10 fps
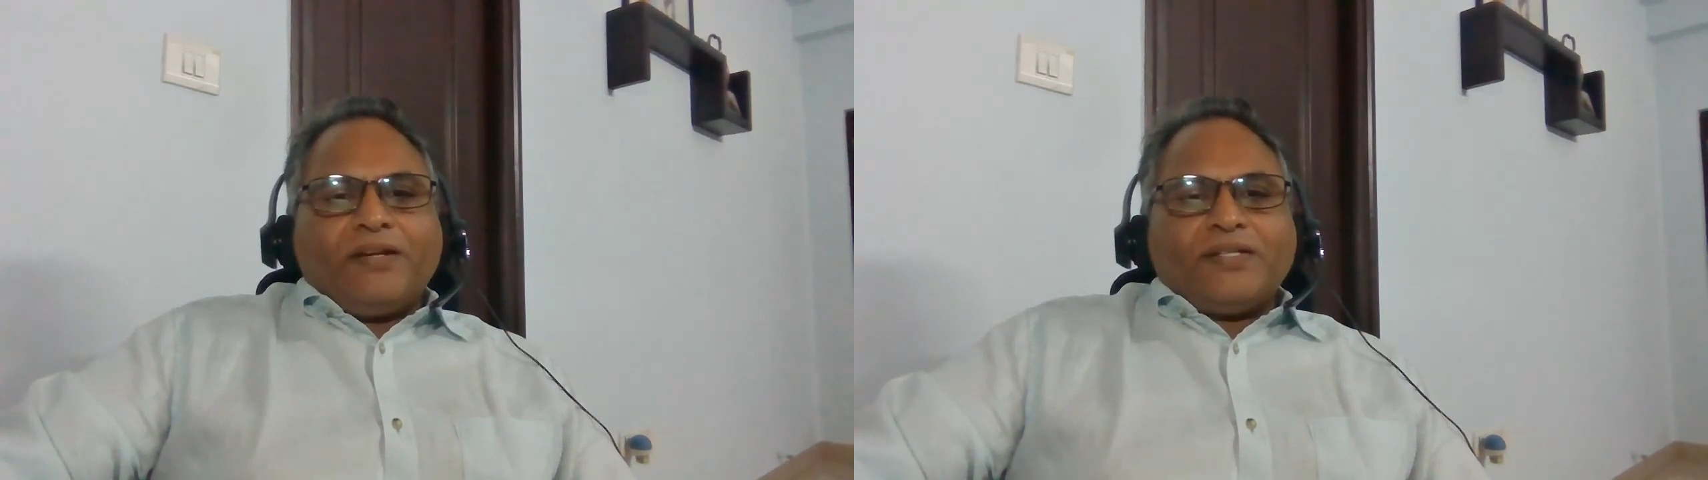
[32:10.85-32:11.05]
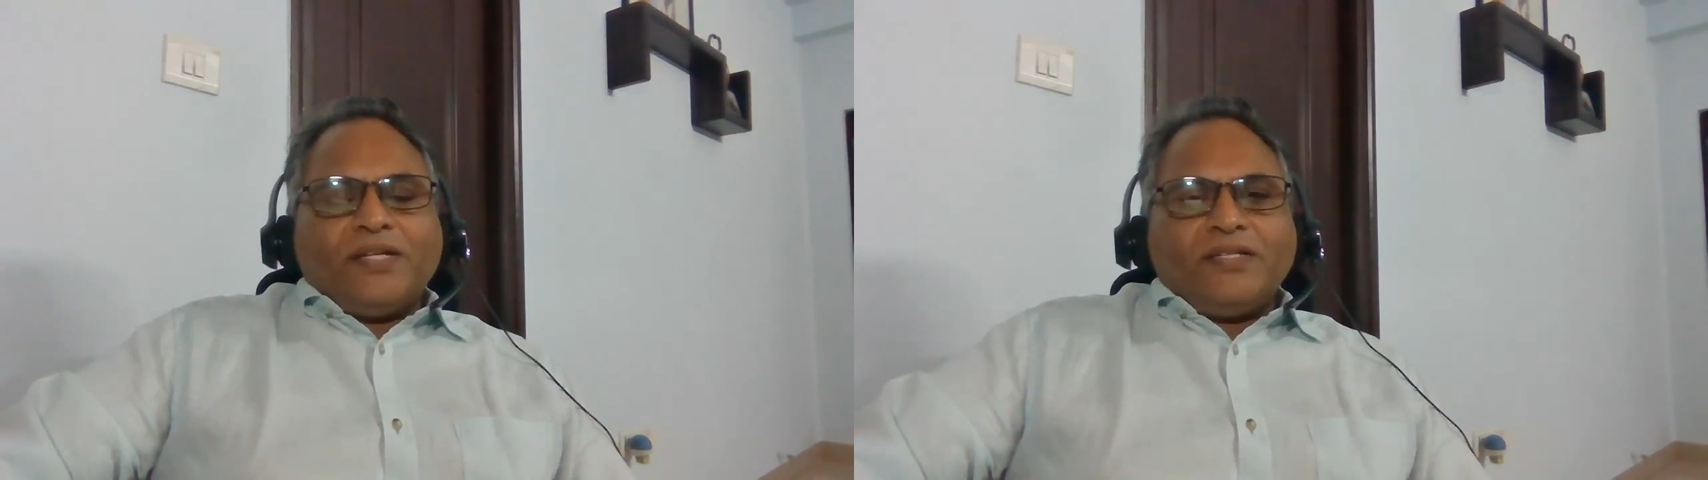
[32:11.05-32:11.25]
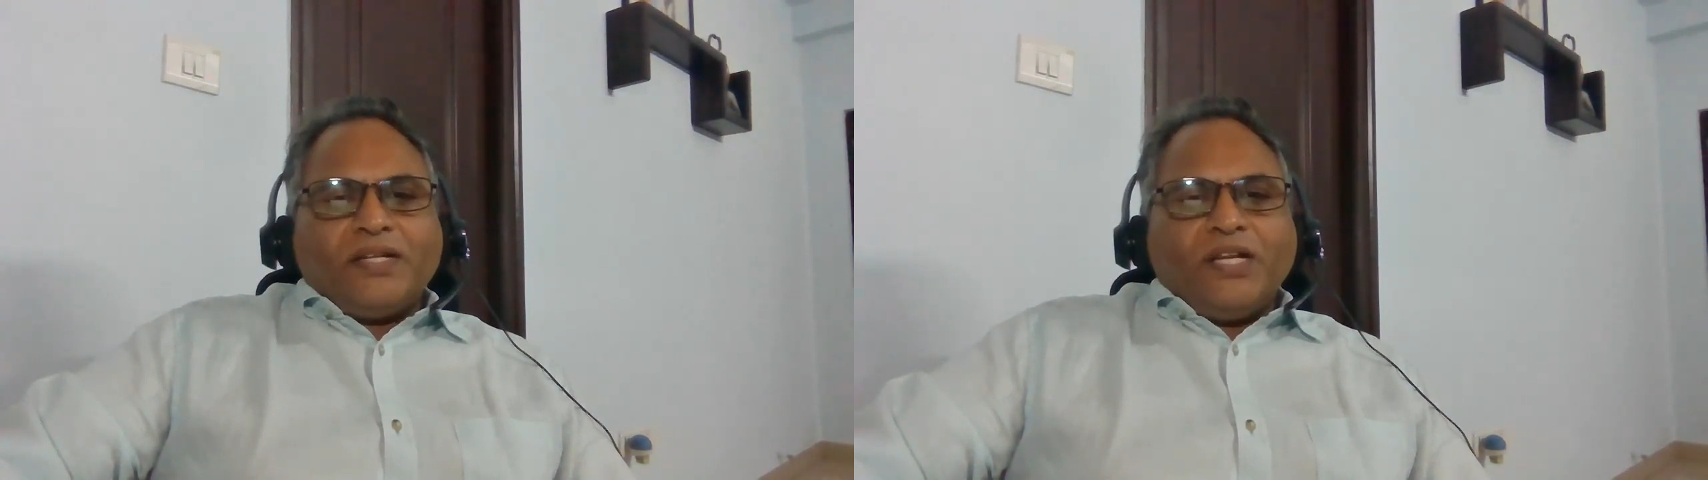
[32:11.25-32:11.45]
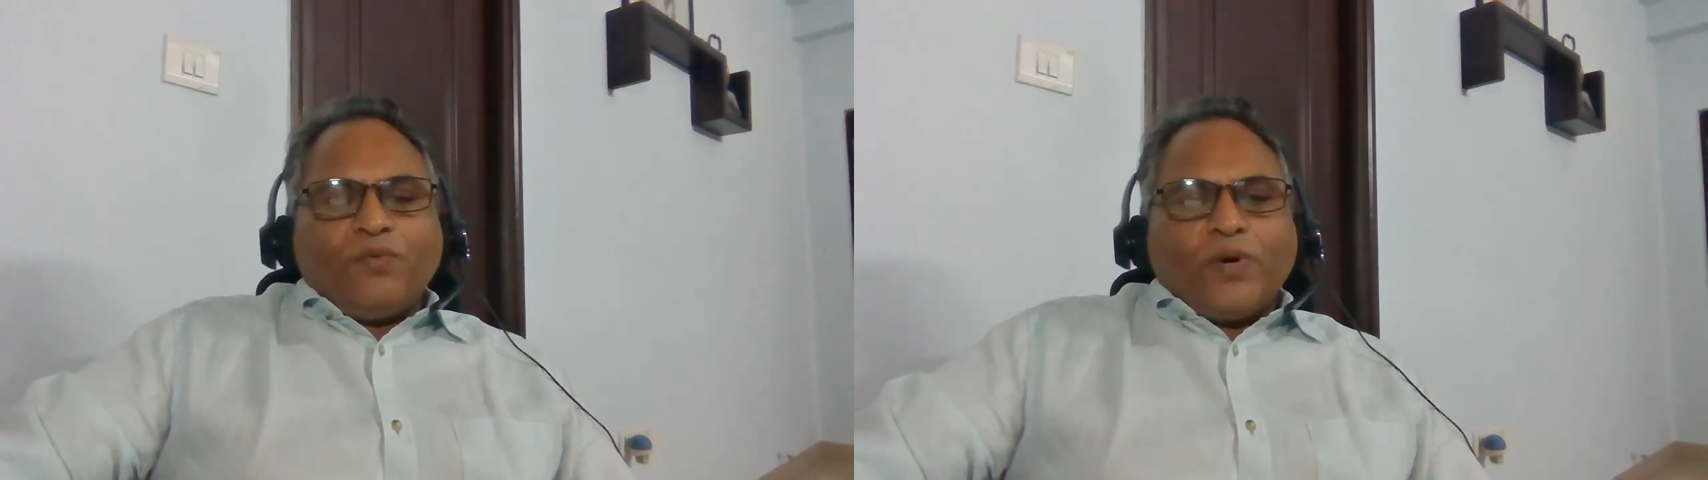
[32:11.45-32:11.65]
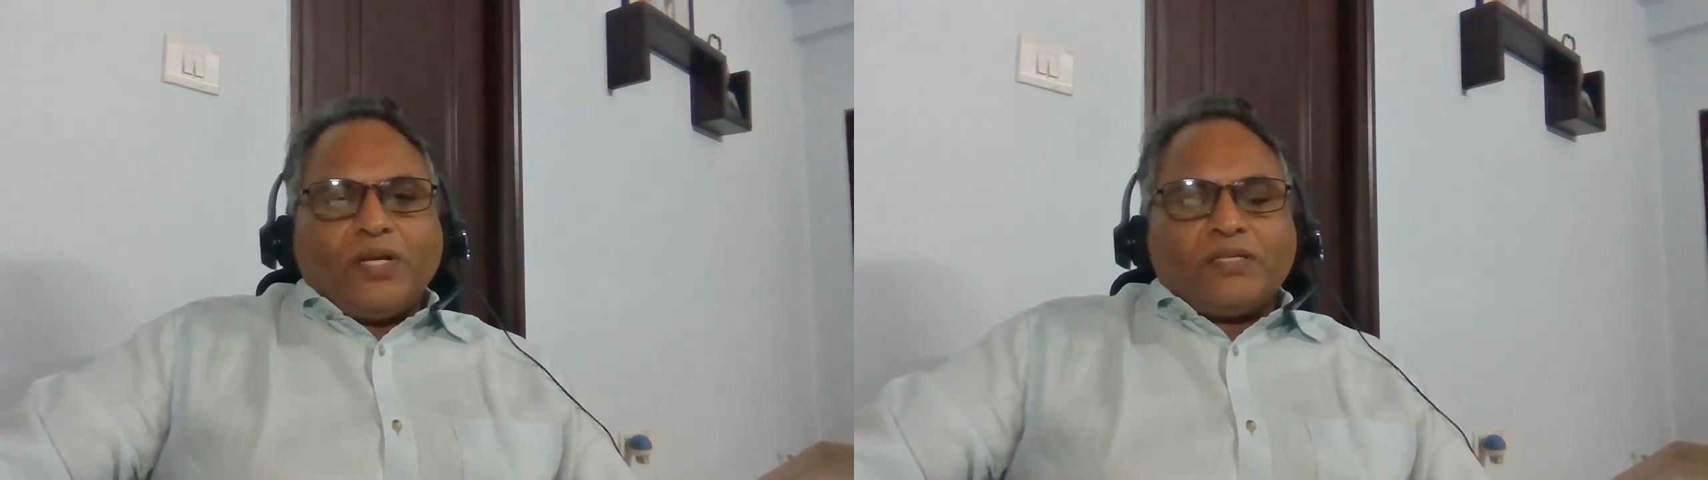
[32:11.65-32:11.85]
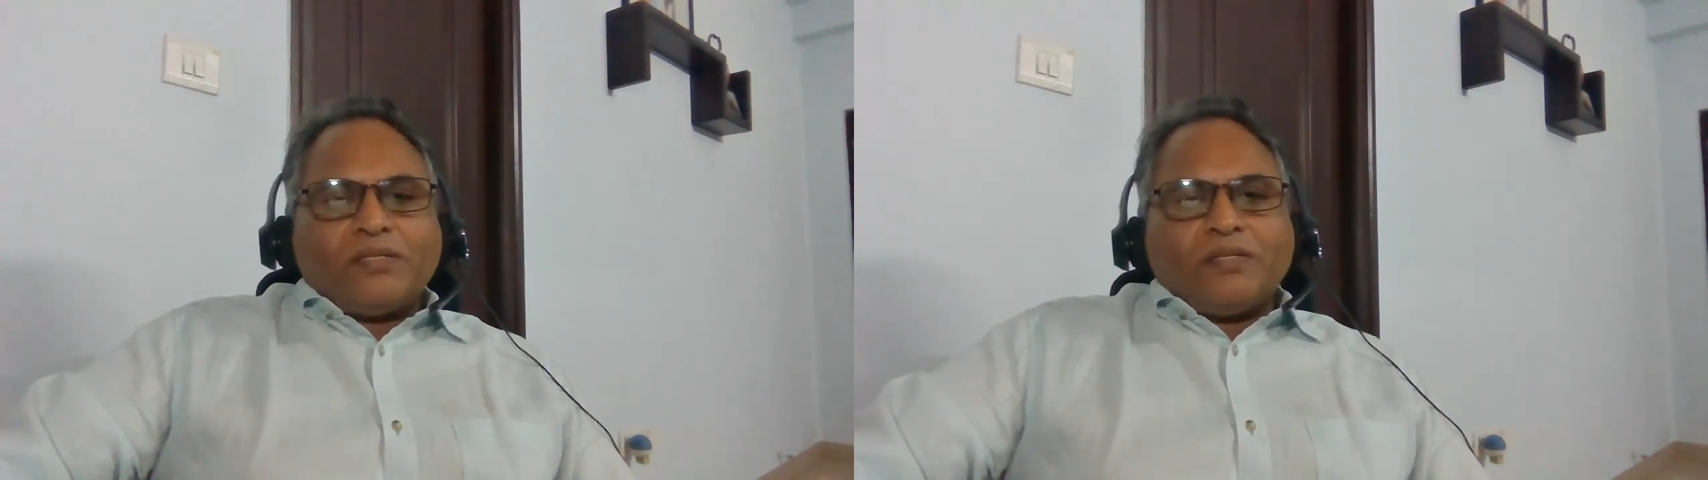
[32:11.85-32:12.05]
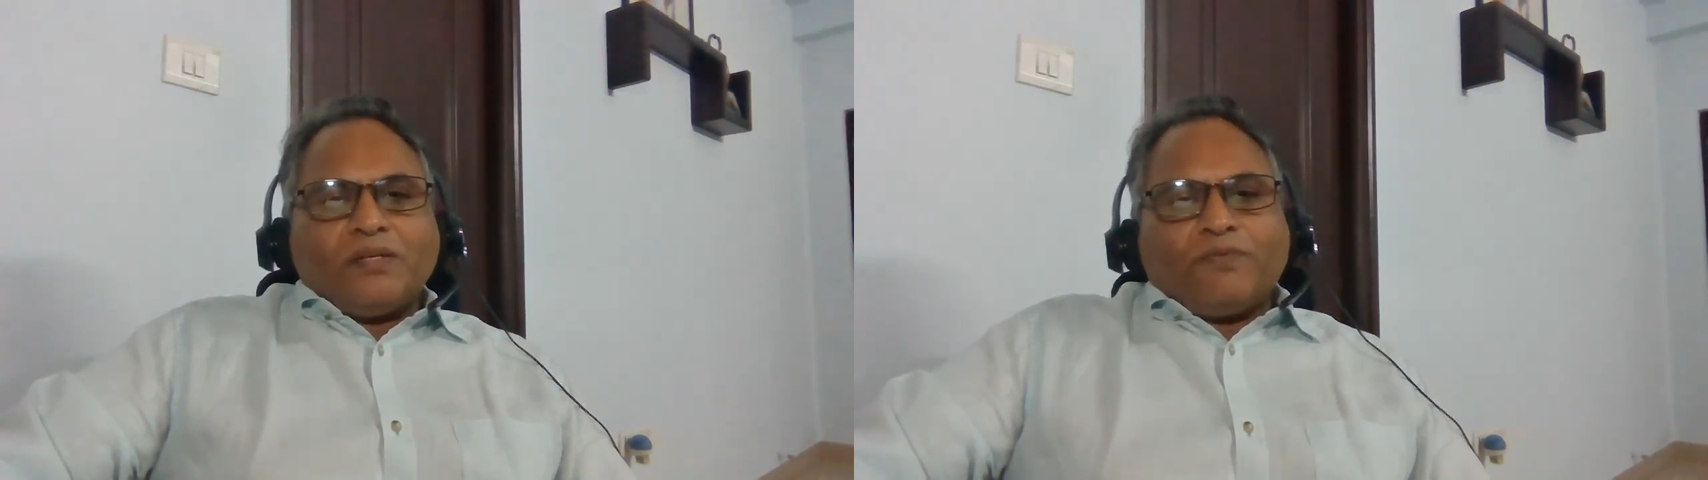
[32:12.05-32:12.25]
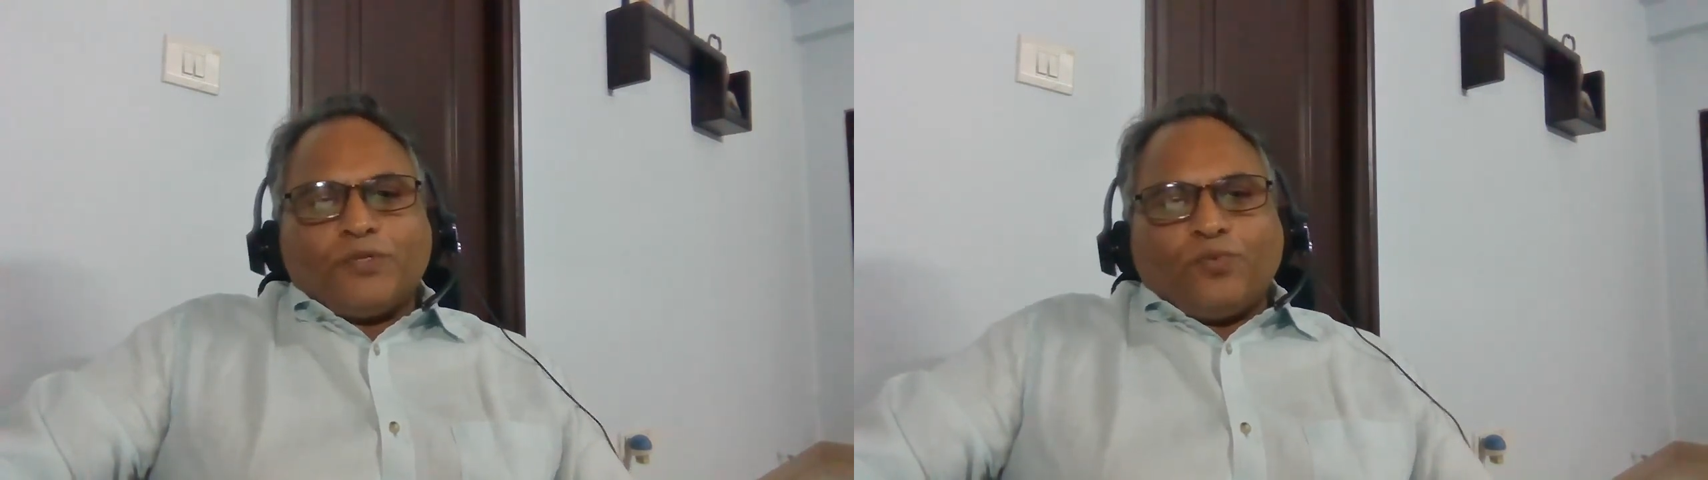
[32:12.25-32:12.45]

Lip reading: carrier sends an invoice,